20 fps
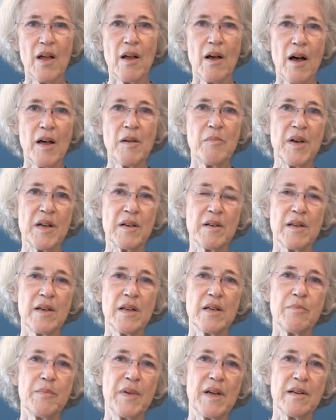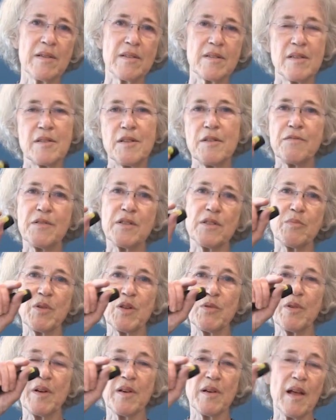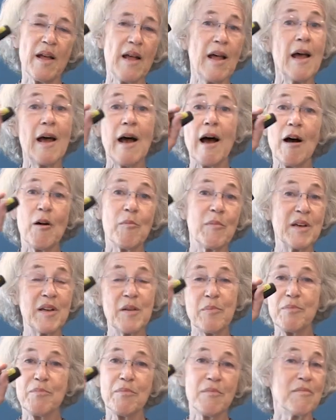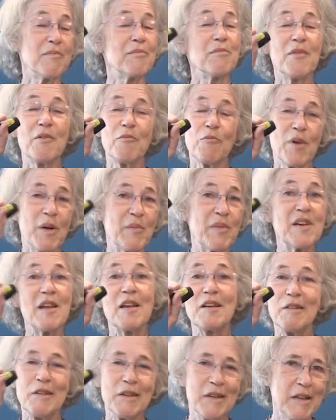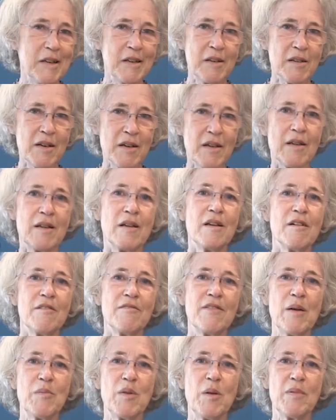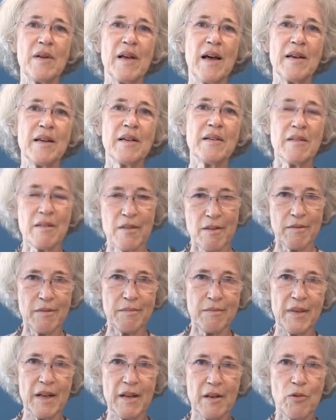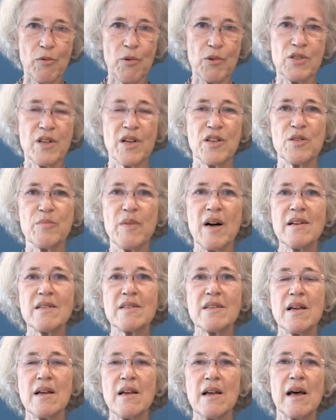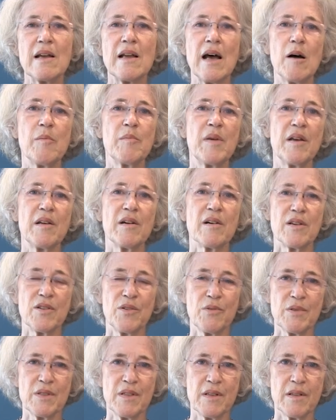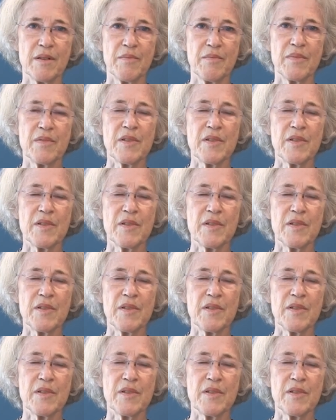Unmet need means the difference between how many women need family planning, in quotation marks, and how many are using them.